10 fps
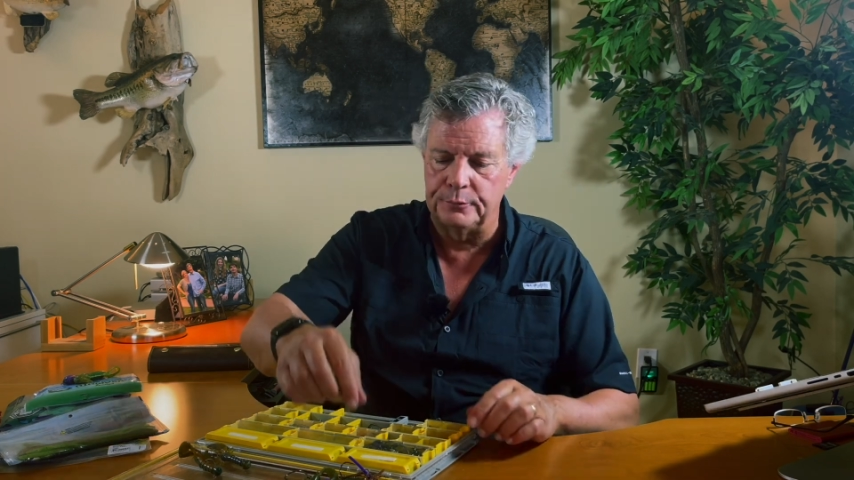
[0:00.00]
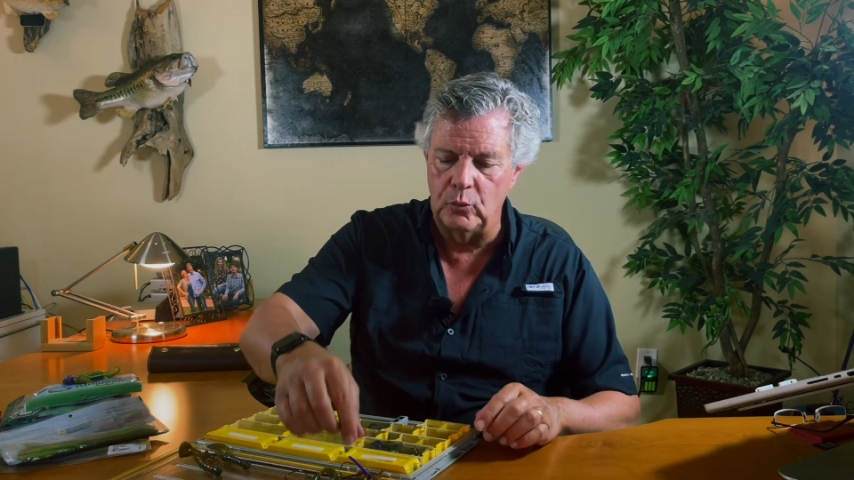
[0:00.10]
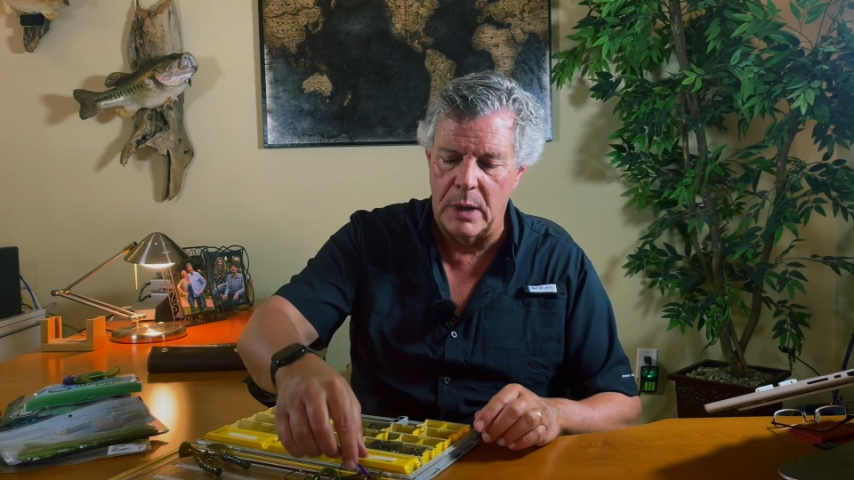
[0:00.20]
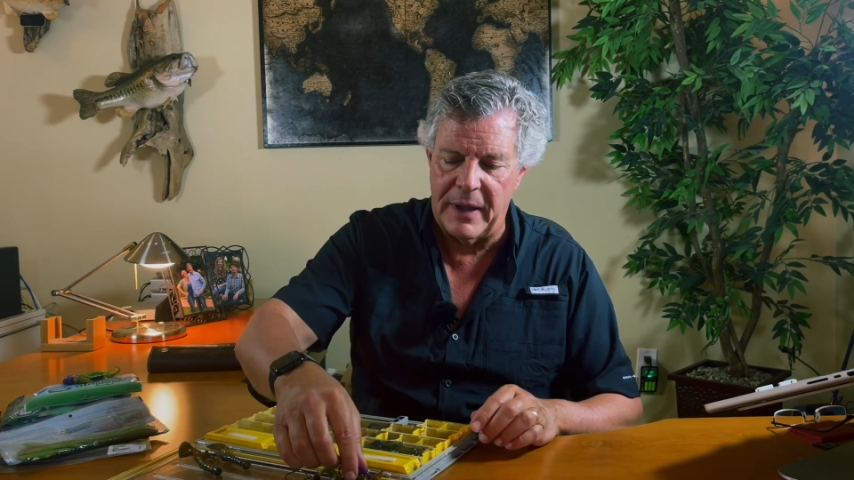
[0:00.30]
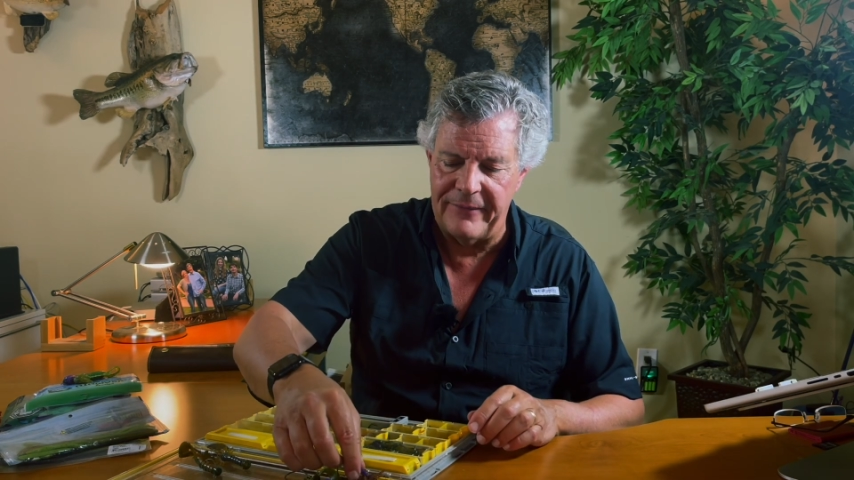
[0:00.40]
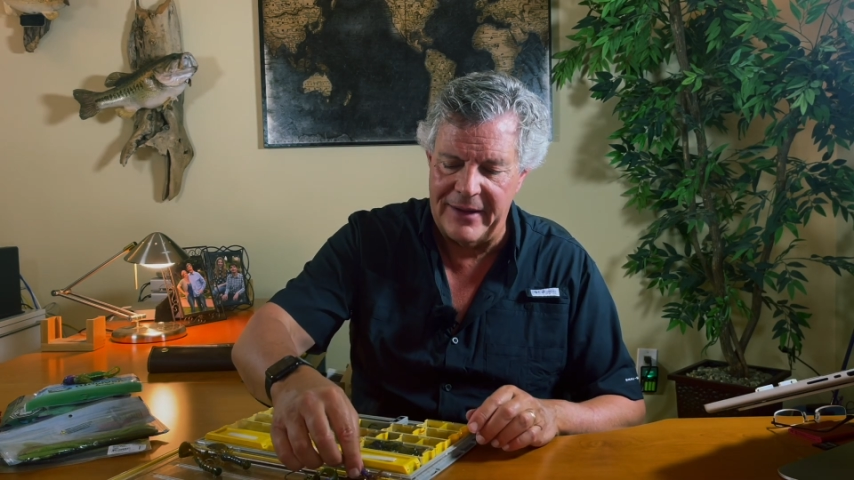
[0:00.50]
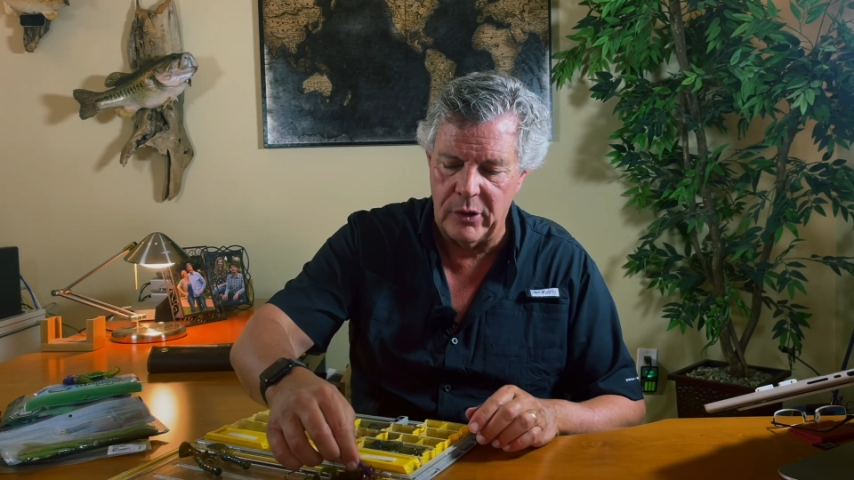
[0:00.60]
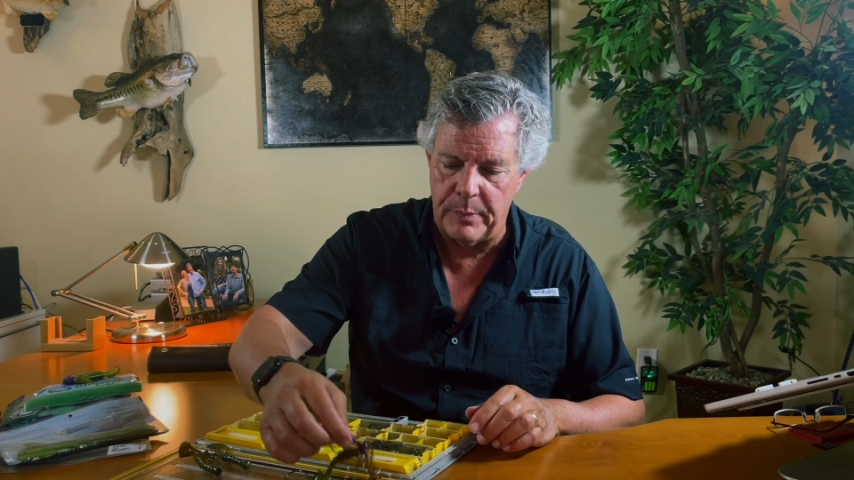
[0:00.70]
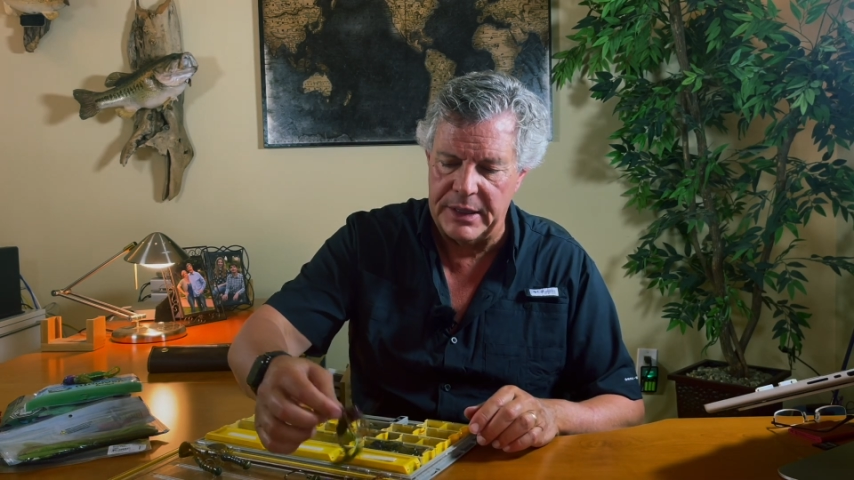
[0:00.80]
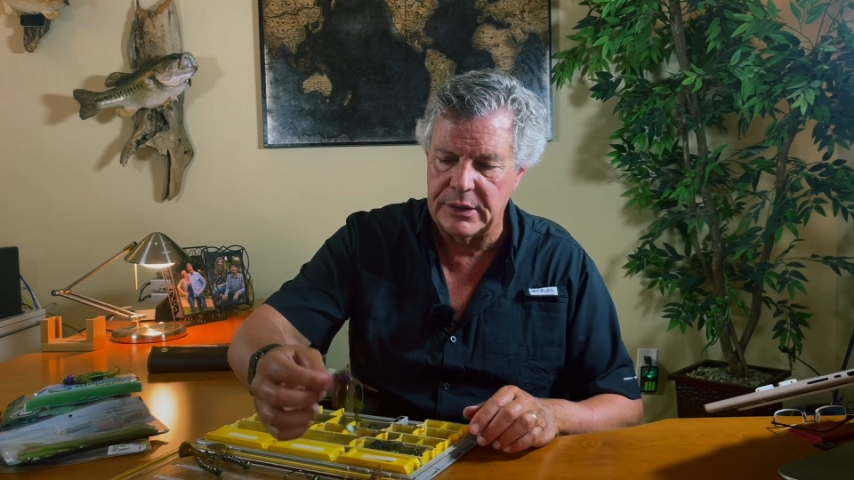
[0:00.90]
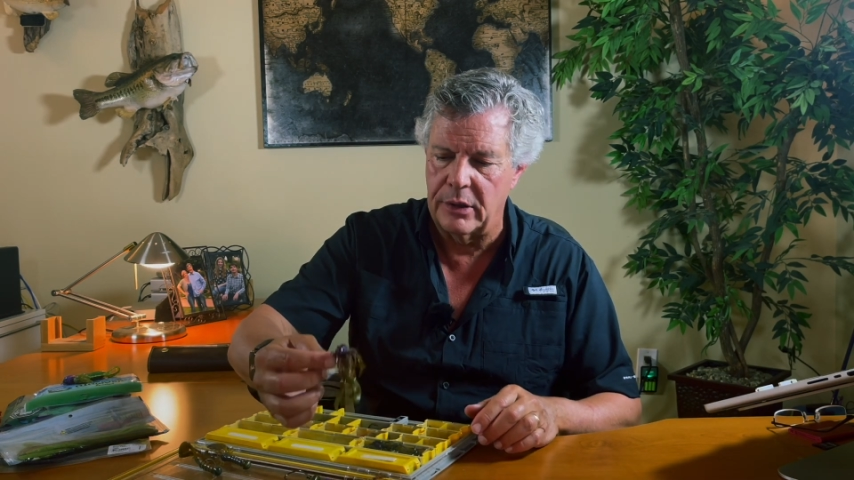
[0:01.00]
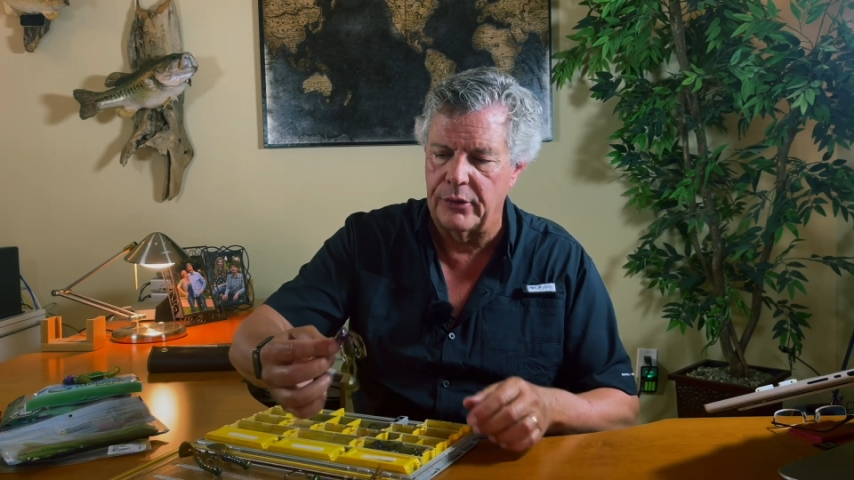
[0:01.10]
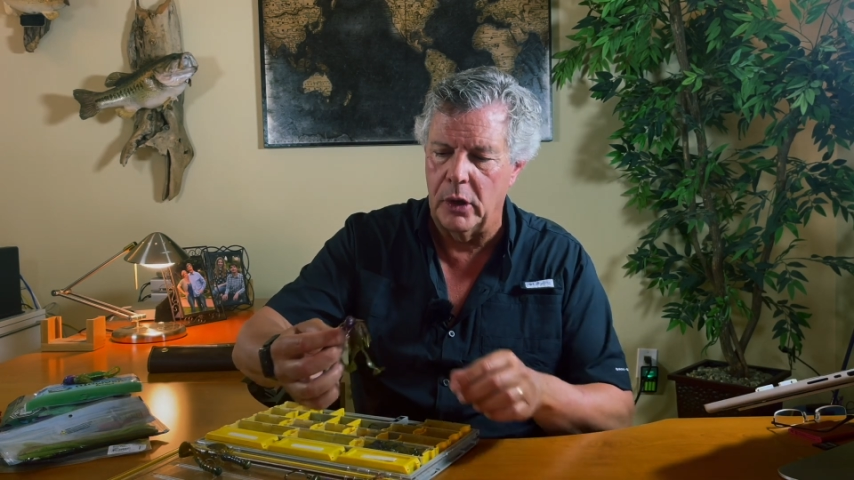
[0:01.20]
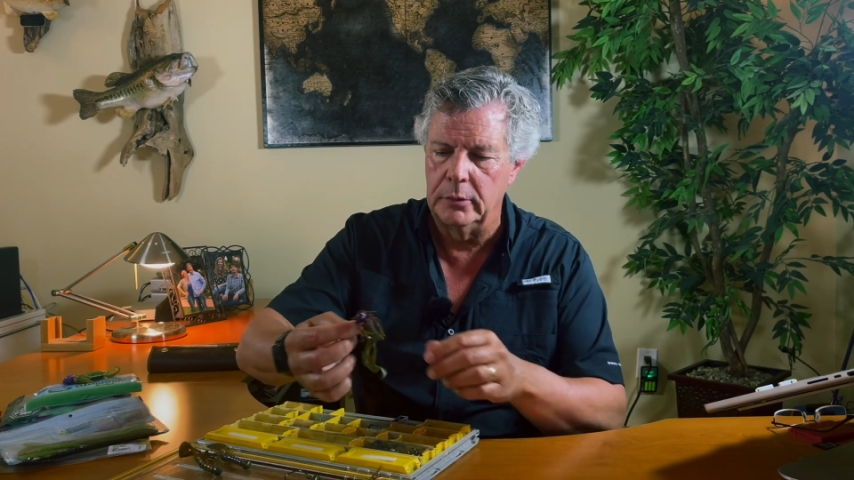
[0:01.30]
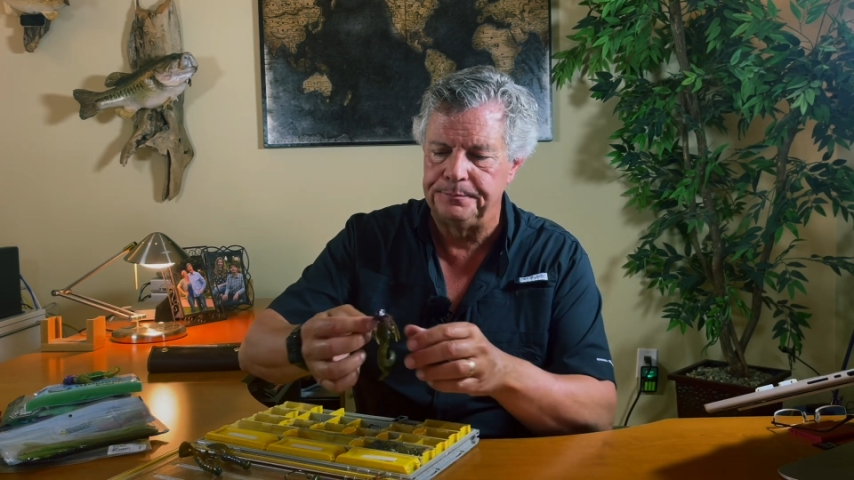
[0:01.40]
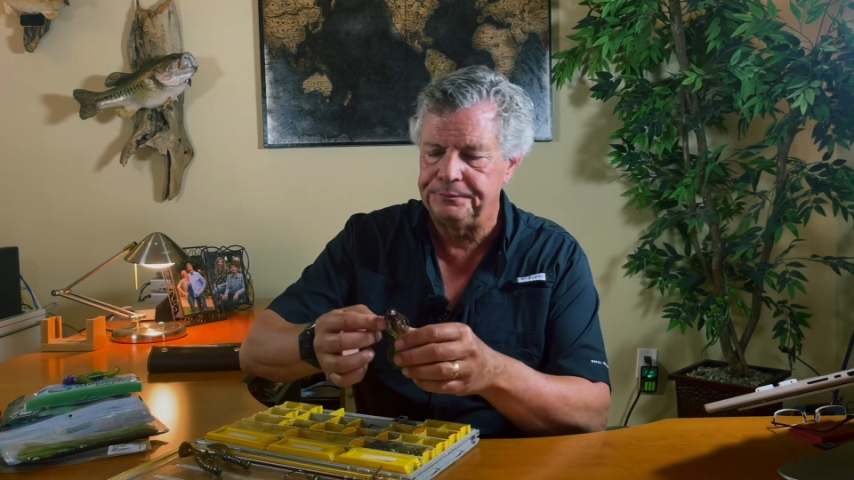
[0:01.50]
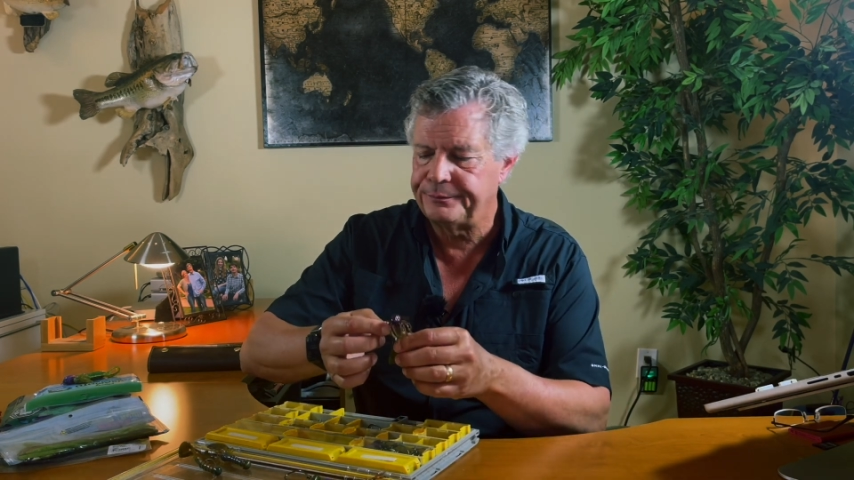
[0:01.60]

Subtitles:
One of my favorite baits to throw